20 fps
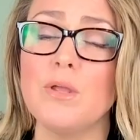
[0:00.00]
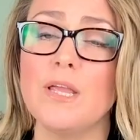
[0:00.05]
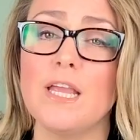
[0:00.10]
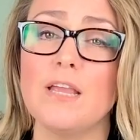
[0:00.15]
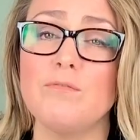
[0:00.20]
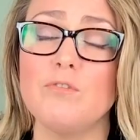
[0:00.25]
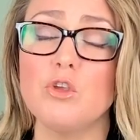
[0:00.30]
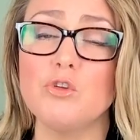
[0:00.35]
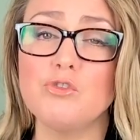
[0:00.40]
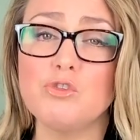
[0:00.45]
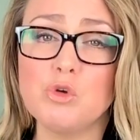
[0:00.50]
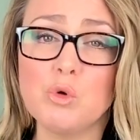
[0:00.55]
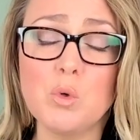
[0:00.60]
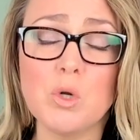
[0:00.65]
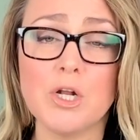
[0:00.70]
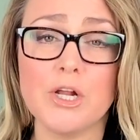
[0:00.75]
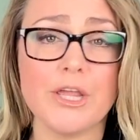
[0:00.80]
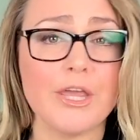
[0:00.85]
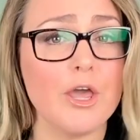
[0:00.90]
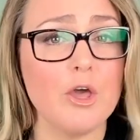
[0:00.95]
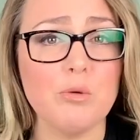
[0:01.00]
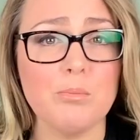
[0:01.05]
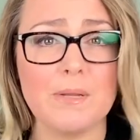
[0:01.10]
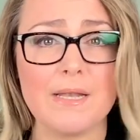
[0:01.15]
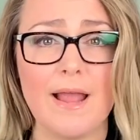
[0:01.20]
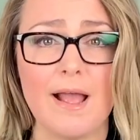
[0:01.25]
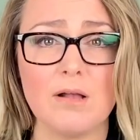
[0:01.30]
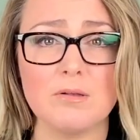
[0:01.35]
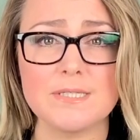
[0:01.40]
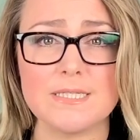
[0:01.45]
If you're touring open
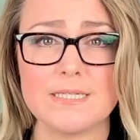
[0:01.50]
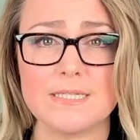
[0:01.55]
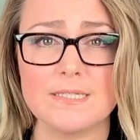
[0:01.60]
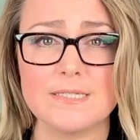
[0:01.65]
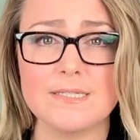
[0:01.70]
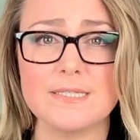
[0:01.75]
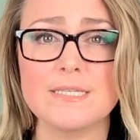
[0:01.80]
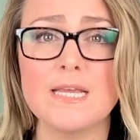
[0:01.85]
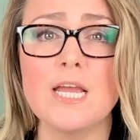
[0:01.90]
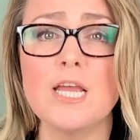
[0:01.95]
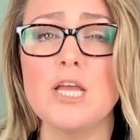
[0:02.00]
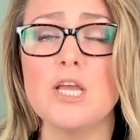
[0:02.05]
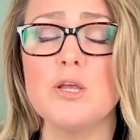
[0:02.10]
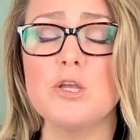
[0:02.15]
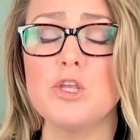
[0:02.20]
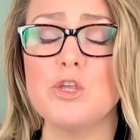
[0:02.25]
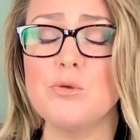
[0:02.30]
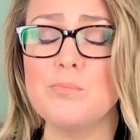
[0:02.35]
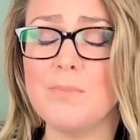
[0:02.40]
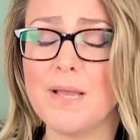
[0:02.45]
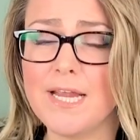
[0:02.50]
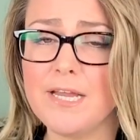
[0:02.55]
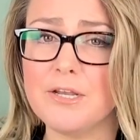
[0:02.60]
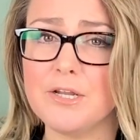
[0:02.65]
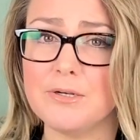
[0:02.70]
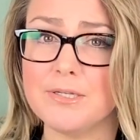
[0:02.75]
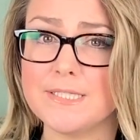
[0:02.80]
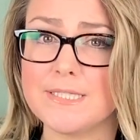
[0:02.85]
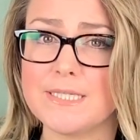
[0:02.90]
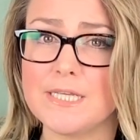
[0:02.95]
houses, you might
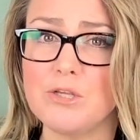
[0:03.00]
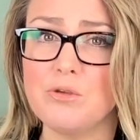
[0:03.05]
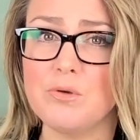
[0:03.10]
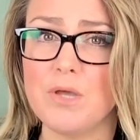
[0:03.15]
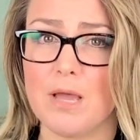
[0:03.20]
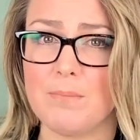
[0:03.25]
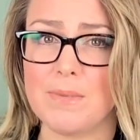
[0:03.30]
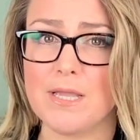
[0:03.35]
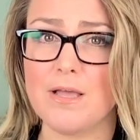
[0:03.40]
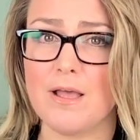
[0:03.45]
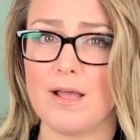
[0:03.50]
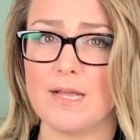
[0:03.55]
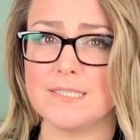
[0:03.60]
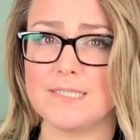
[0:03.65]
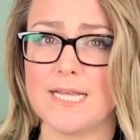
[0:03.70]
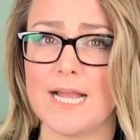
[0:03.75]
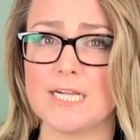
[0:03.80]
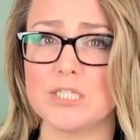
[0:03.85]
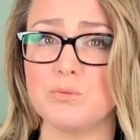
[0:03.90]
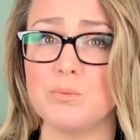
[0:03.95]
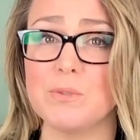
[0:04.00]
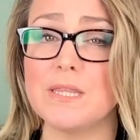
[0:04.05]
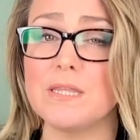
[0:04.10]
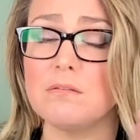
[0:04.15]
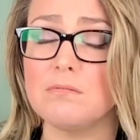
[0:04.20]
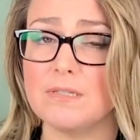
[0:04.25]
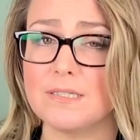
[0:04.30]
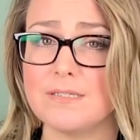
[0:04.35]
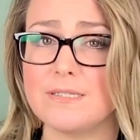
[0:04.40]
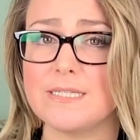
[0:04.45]
notice that you come in contact with the
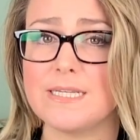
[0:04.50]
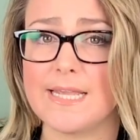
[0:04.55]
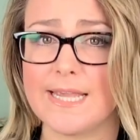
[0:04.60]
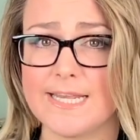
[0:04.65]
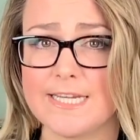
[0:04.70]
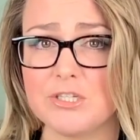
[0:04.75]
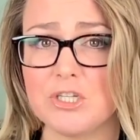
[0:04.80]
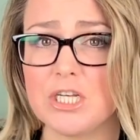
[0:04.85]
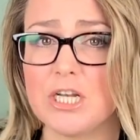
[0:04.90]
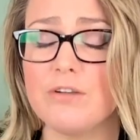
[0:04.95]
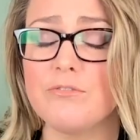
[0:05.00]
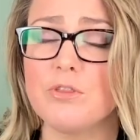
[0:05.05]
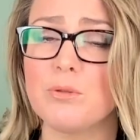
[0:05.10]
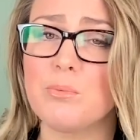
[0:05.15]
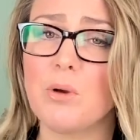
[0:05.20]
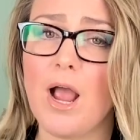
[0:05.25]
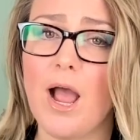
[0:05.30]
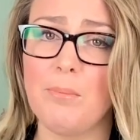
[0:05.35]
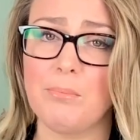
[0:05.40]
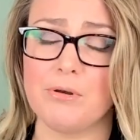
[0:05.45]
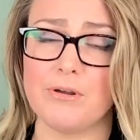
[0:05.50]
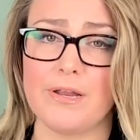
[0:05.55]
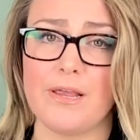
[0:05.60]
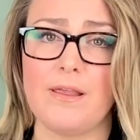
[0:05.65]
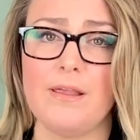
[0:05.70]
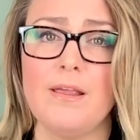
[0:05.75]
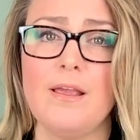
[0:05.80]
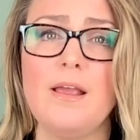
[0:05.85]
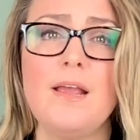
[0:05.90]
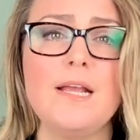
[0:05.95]
listing agent of the
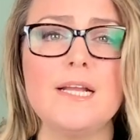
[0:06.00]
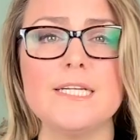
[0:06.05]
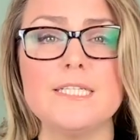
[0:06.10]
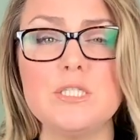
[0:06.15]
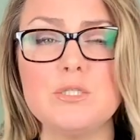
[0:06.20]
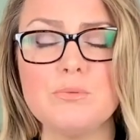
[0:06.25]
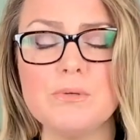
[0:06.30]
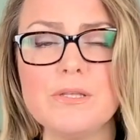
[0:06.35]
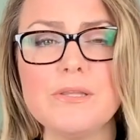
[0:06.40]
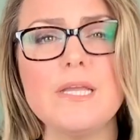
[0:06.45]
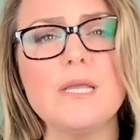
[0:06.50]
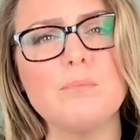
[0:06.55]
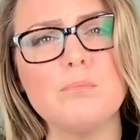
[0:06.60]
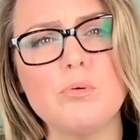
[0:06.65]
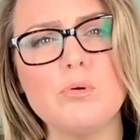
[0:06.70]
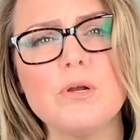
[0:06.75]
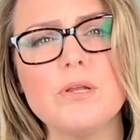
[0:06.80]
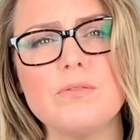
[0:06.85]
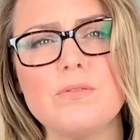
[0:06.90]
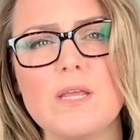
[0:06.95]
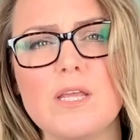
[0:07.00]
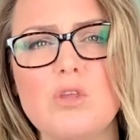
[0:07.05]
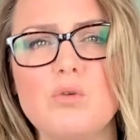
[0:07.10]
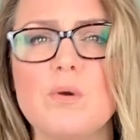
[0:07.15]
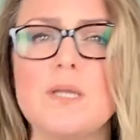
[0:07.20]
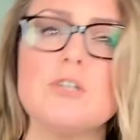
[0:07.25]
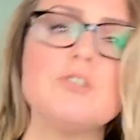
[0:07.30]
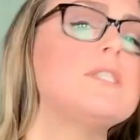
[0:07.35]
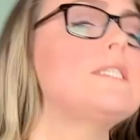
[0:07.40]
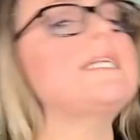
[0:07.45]
property. It's really important that you
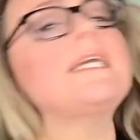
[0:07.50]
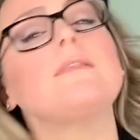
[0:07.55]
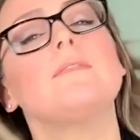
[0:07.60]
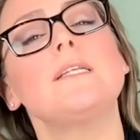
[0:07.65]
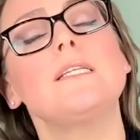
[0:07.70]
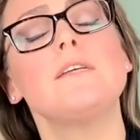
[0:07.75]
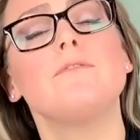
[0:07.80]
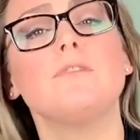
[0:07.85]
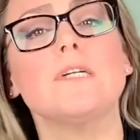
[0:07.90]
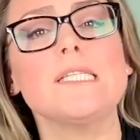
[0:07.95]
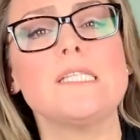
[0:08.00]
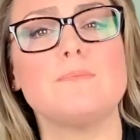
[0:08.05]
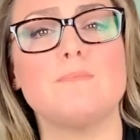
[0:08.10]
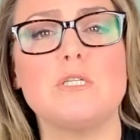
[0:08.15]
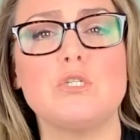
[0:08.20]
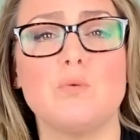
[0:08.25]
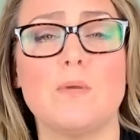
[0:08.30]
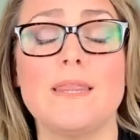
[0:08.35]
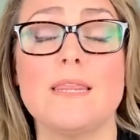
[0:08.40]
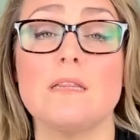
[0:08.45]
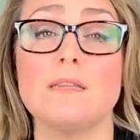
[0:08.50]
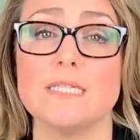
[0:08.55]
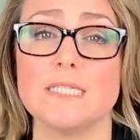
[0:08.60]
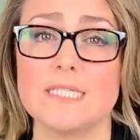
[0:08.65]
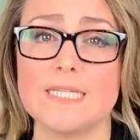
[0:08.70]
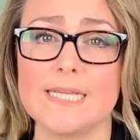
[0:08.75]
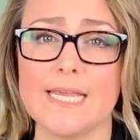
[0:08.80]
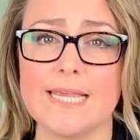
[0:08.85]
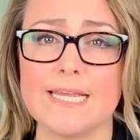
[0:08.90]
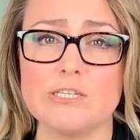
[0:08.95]
understand the difference between the
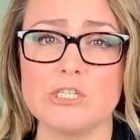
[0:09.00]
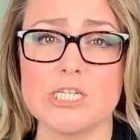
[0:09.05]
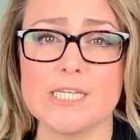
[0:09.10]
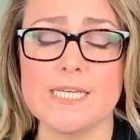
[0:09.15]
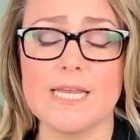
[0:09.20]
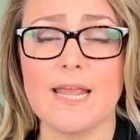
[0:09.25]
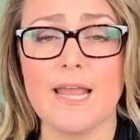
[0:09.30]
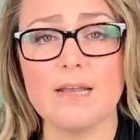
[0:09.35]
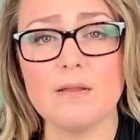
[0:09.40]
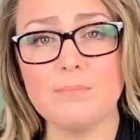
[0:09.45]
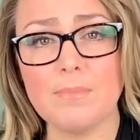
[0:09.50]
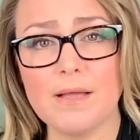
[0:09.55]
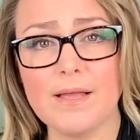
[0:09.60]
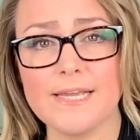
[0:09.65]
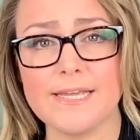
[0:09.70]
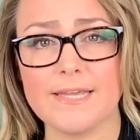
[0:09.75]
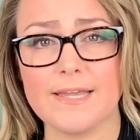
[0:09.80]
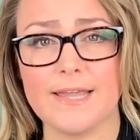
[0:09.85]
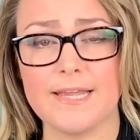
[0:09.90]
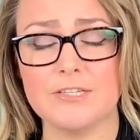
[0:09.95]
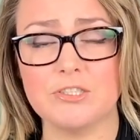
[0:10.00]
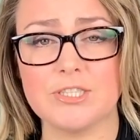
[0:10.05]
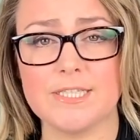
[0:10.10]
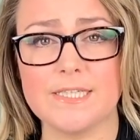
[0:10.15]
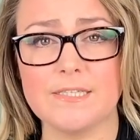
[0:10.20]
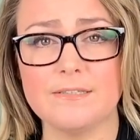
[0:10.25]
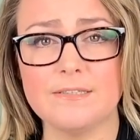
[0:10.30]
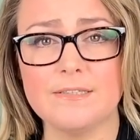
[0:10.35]
listing agent and a buying agent.